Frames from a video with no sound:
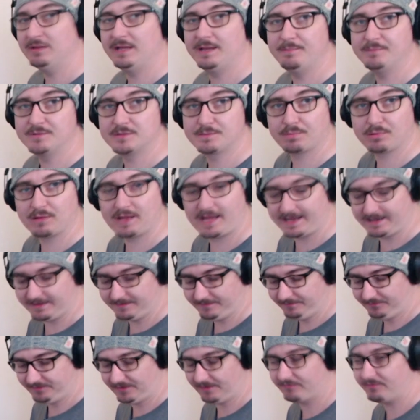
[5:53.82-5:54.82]
limbs
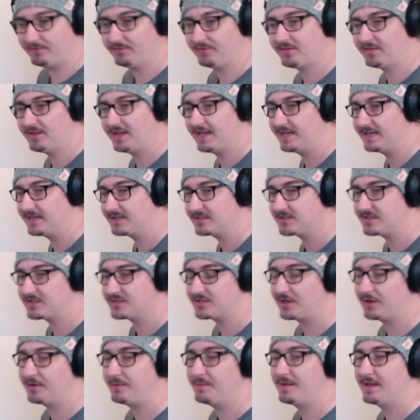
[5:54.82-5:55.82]
playing different things.
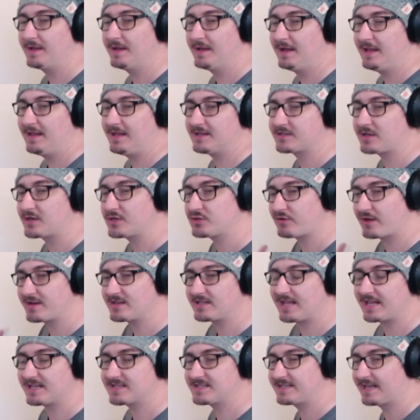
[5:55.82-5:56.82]
So let's go straight
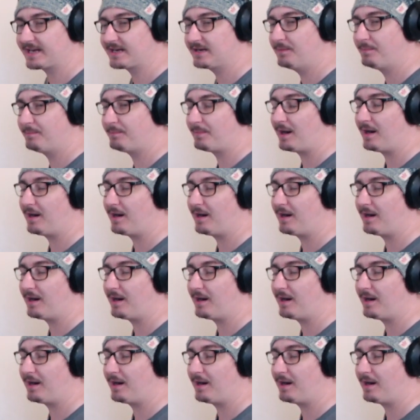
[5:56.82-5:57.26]
to that second